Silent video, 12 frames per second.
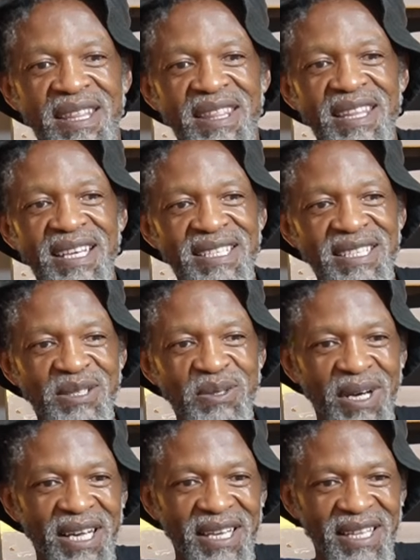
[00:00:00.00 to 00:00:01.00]
That is
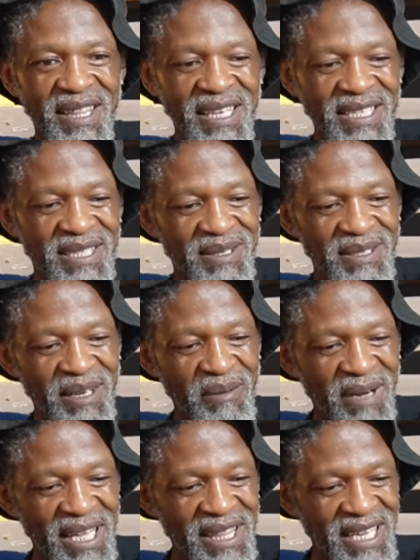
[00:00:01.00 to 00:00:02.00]
why the
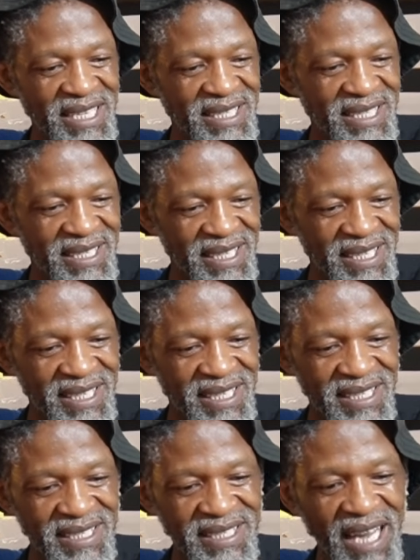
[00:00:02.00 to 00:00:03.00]
mother
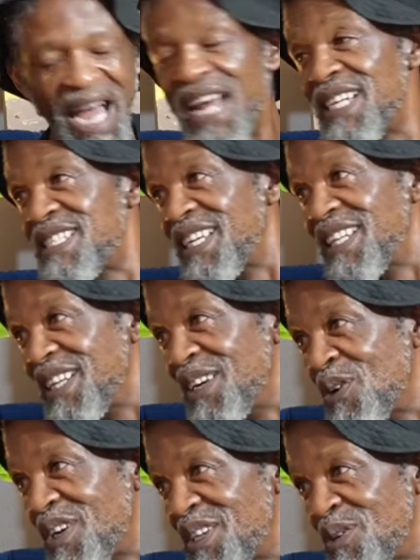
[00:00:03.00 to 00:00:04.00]
dies and the
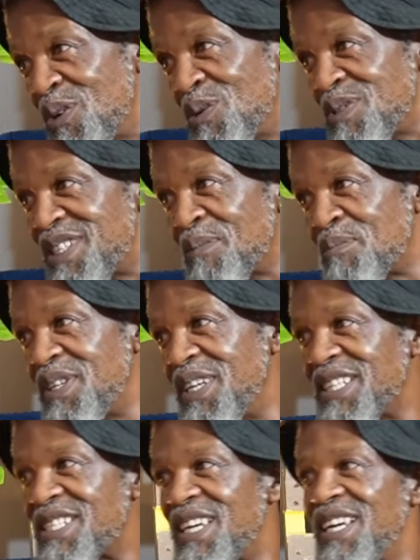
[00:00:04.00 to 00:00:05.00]
Holy Ghost
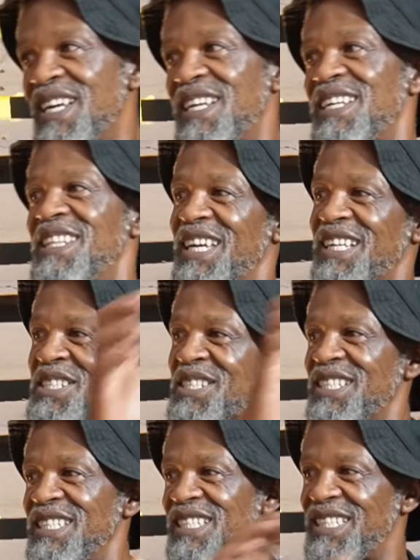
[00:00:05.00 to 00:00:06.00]
appears in that
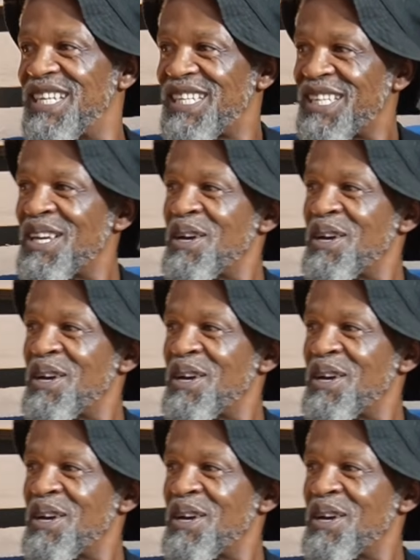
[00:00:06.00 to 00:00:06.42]
Trinity.